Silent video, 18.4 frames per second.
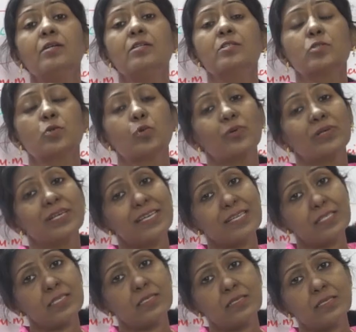So
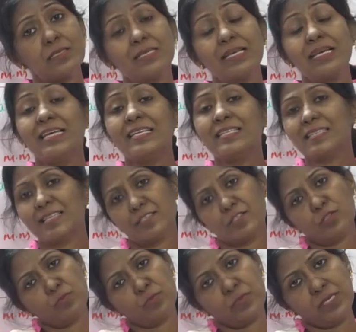next is
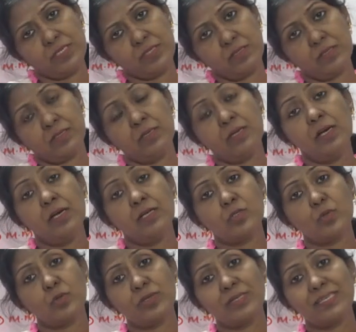centimeter.
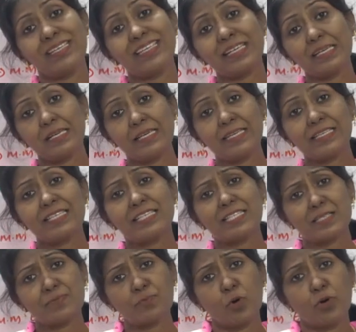So
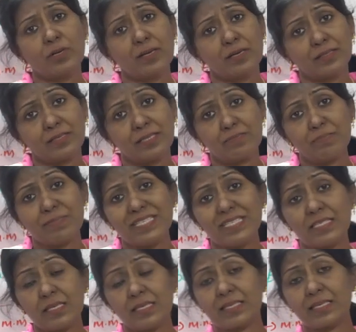little smaller, that
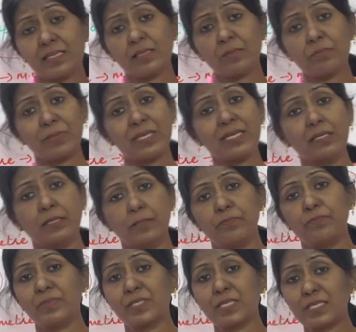means a little
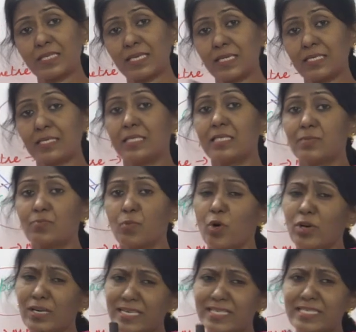bigger. So the
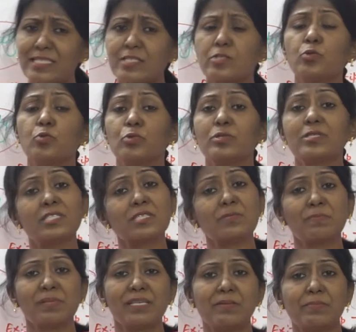smallest unit
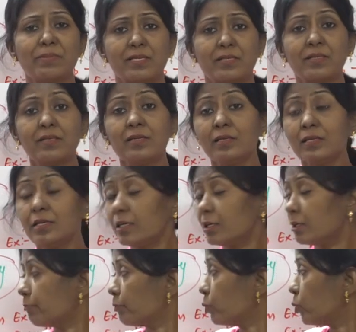is millimeter.
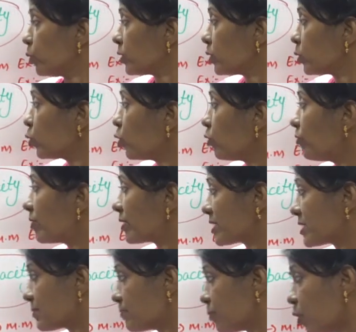If you want to go for
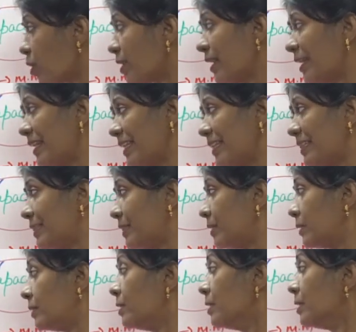a small
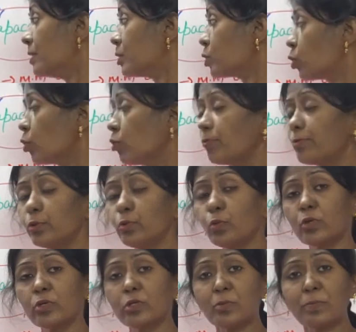length, so if you
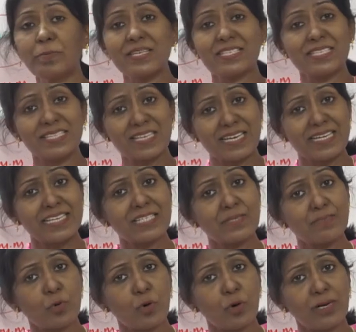want to measure any
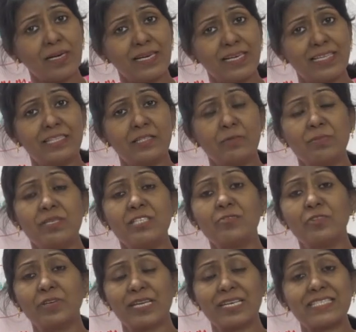small length
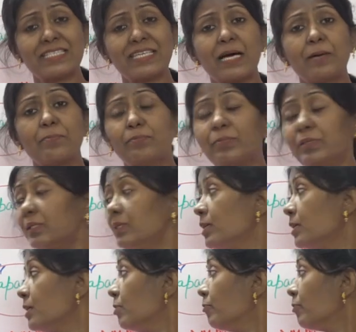means, for example,
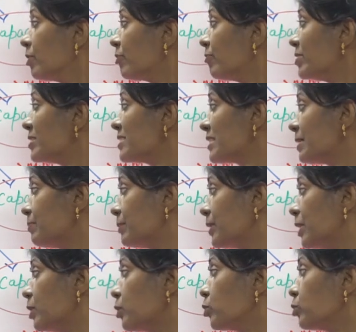for first I am
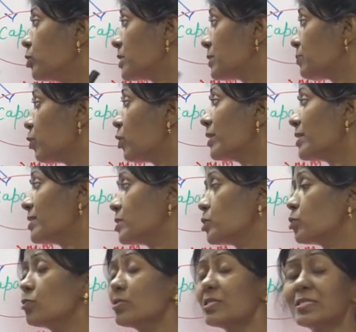telling you the
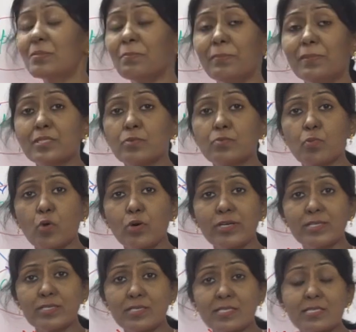smallest unit,
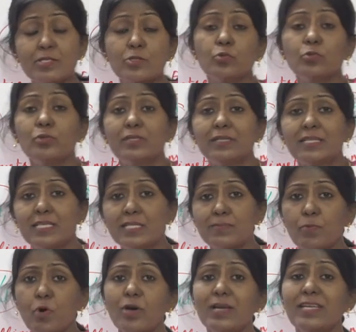smallest unit, the
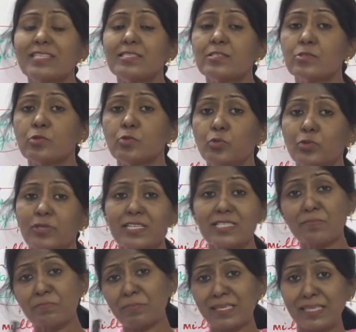smallest unit
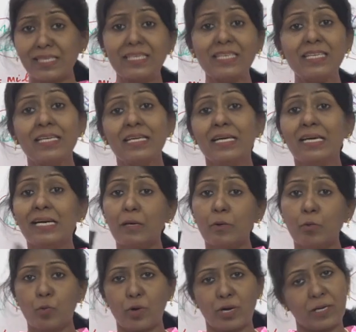is milli.
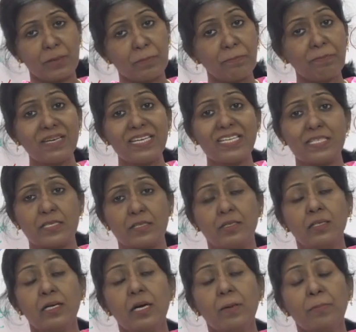What? Meter.